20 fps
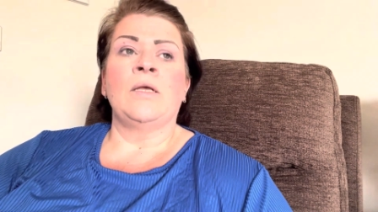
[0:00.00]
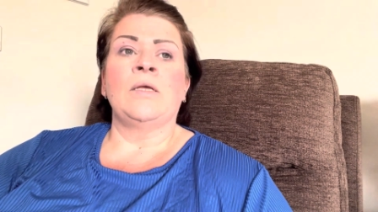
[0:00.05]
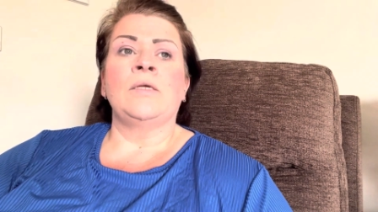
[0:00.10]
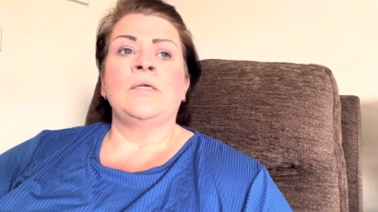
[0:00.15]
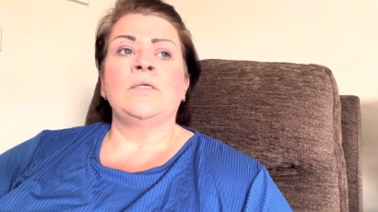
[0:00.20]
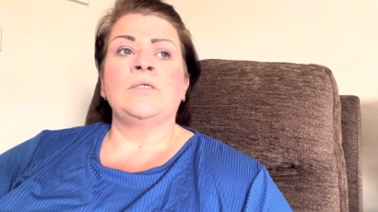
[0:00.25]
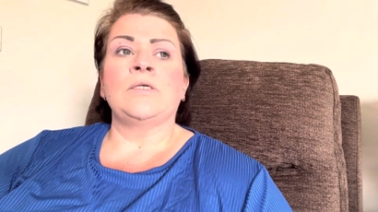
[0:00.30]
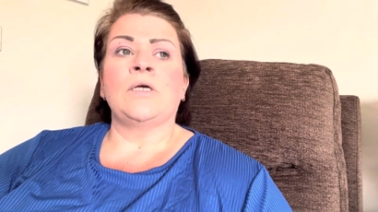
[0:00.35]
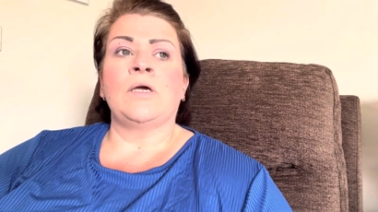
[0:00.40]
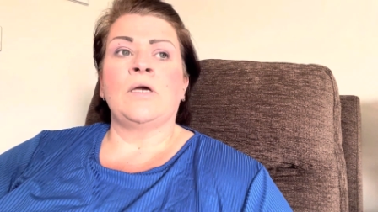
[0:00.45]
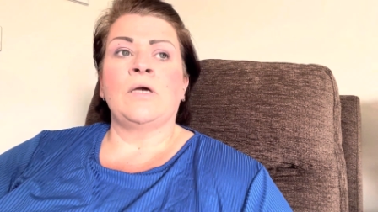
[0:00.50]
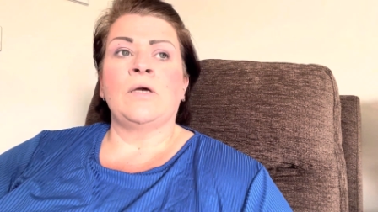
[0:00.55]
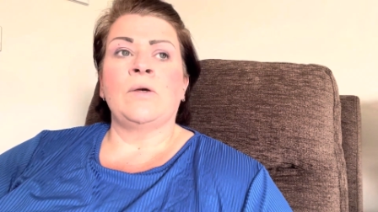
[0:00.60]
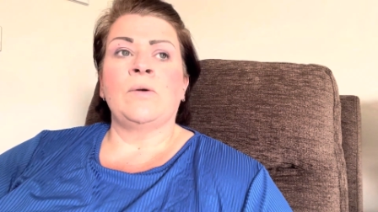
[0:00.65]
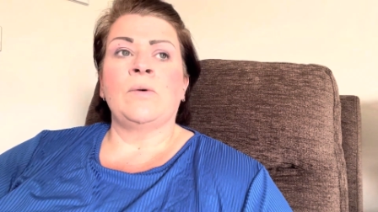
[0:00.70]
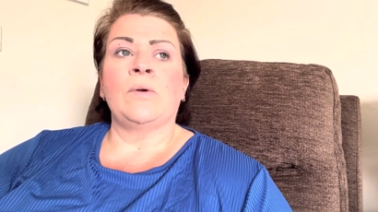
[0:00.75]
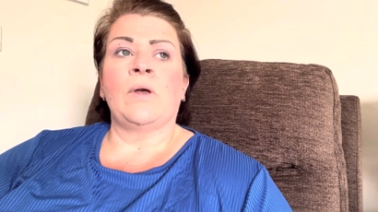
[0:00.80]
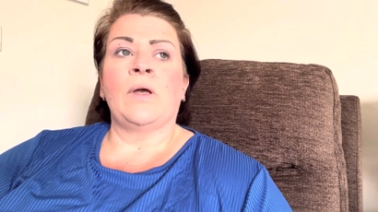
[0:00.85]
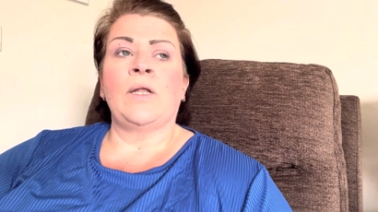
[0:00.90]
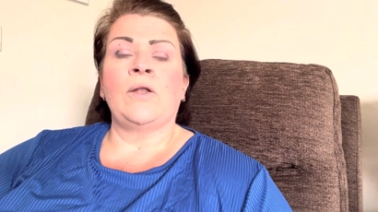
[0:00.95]

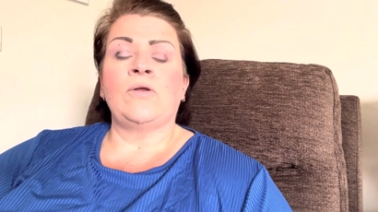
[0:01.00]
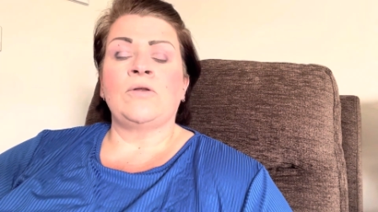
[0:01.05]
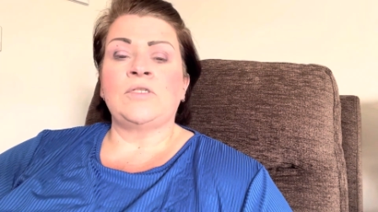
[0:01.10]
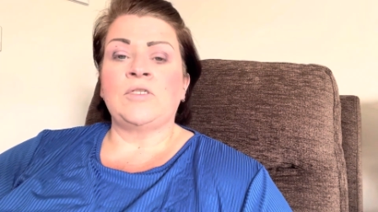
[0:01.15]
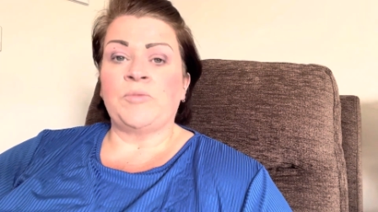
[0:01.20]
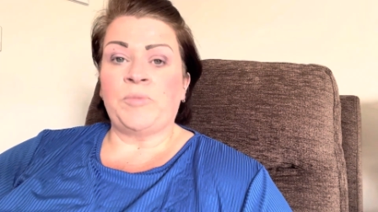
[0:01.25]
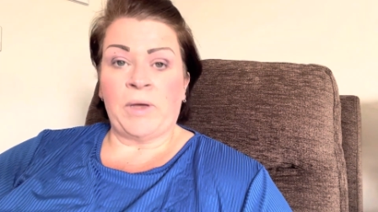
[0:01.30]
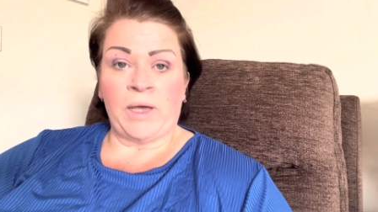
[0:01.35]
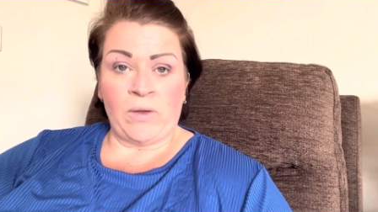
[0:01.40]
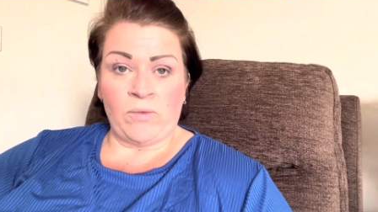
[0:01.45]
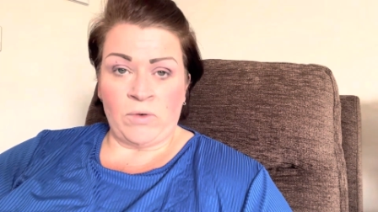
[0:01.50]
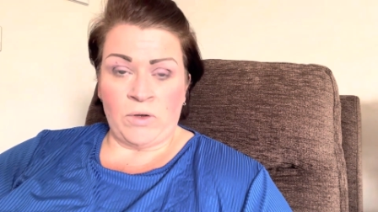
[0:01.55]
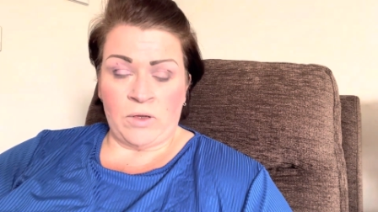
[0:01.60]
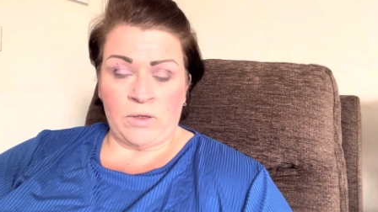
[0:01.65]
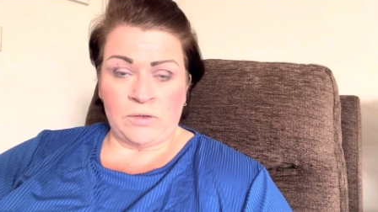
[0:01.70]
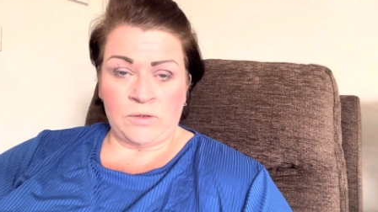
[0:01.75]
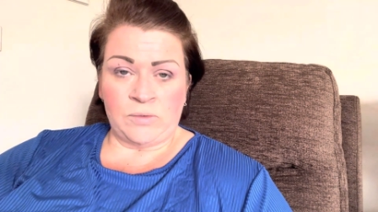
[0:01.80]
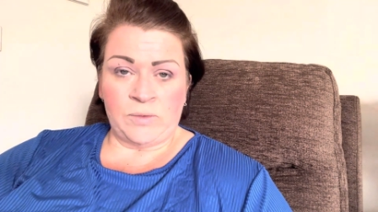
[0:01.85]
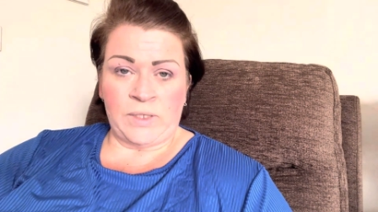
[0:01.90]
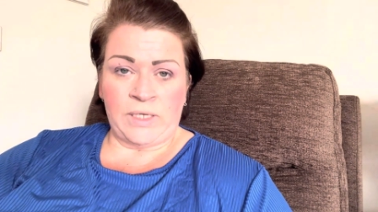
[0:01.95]
So I lost a pound
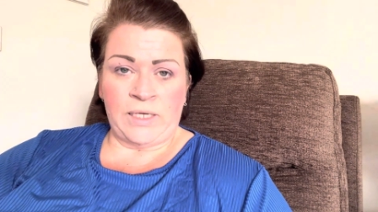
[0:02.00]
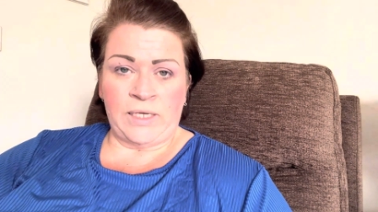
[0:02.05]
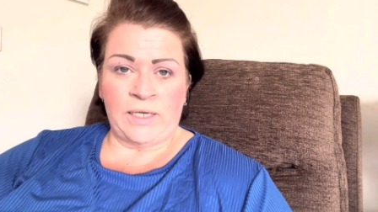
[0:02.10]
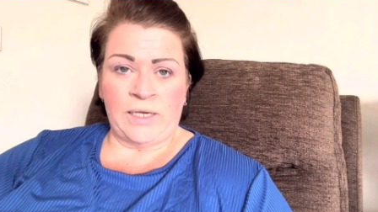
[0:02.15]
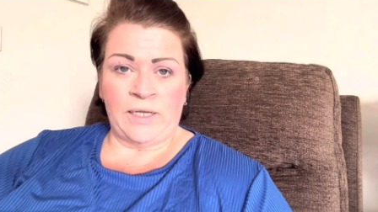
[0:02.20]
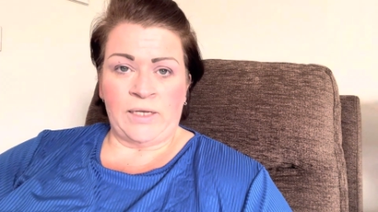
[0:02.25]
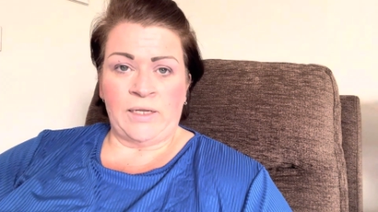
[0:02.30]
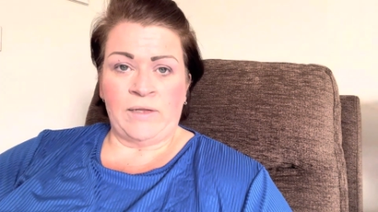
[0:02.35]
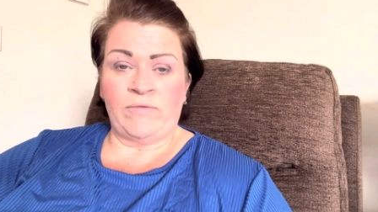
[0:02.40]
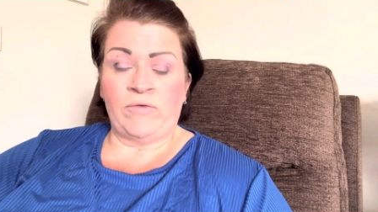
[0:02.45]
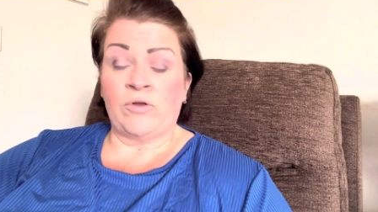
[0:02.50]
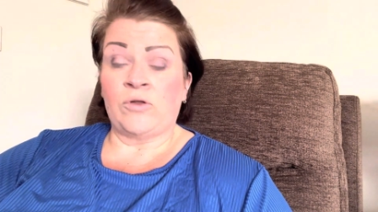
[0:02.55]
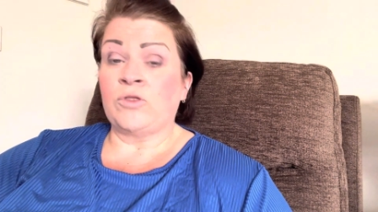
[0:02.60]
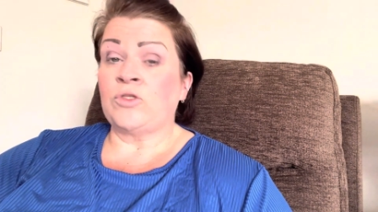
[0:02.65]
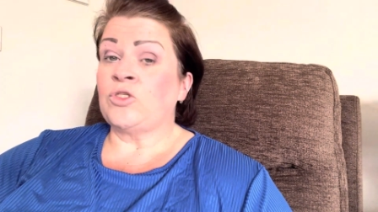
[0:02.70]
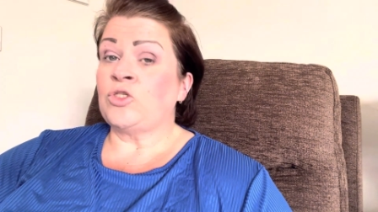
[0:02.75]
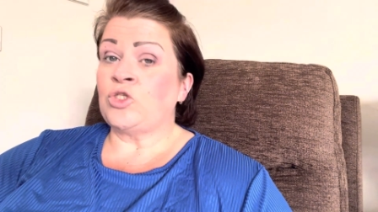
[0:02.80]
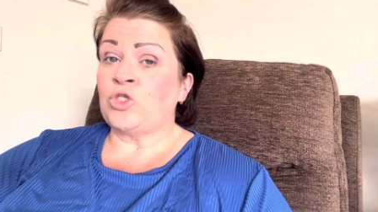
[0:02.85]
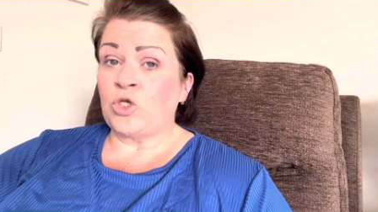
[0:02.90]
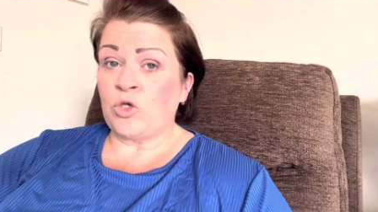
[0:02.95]
last week and I've
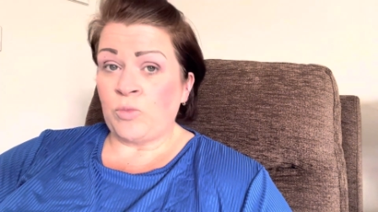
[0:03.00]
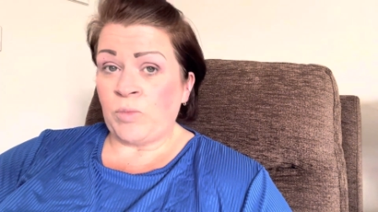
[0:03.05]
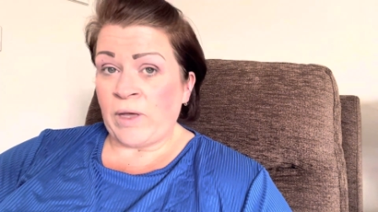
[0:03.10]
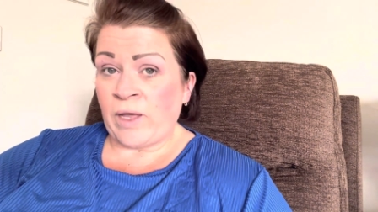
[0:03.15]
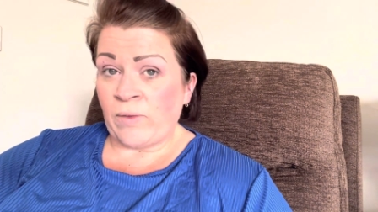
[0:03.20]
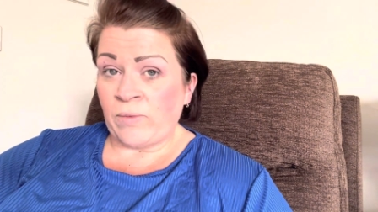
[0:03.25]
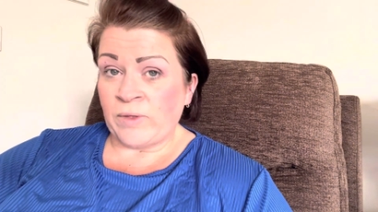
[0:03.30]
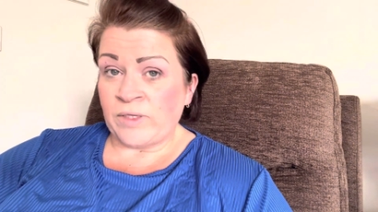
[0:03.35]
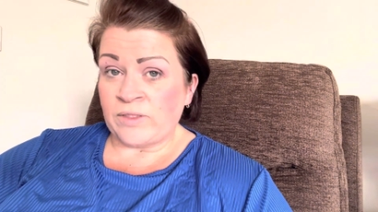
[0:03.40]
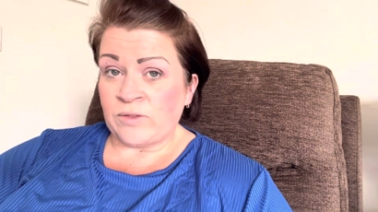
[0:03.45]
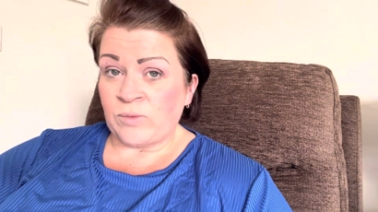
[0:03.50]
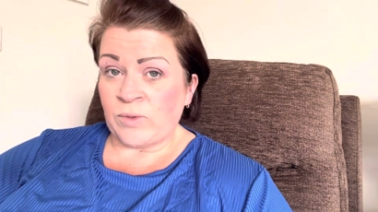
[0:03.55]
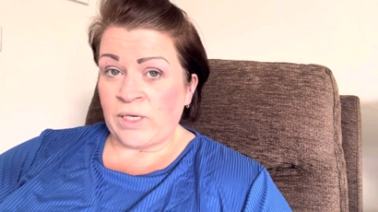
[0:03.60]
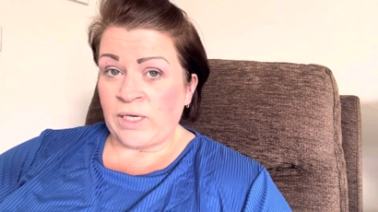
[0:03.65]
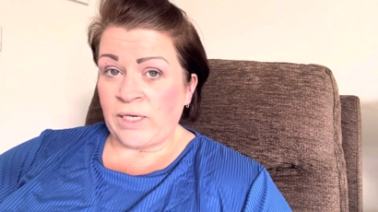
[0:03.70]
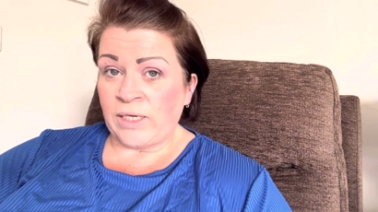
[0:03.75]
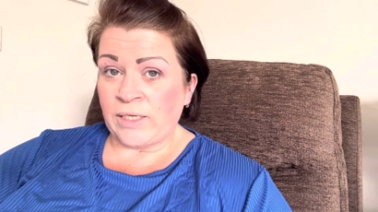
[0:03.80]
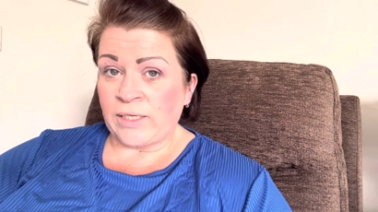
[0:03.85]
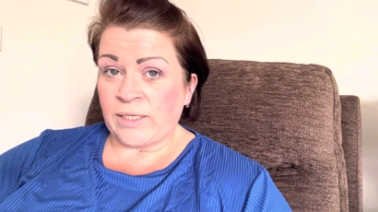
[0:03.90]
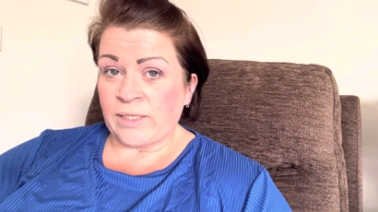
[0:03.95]
lost two pound this
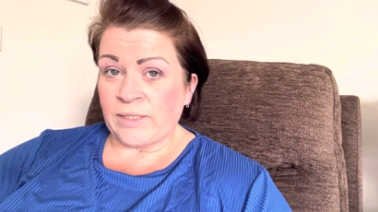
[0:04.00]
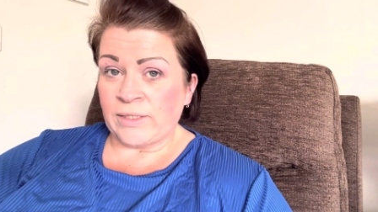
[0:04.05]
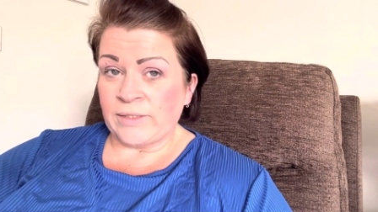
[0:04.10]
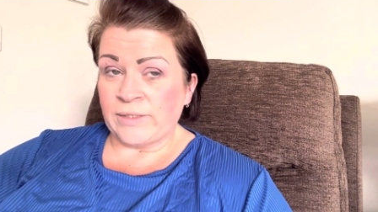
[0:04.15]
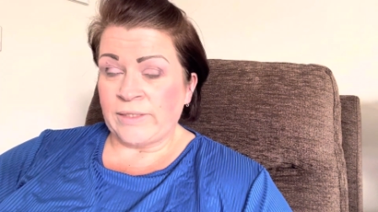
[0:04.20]
week.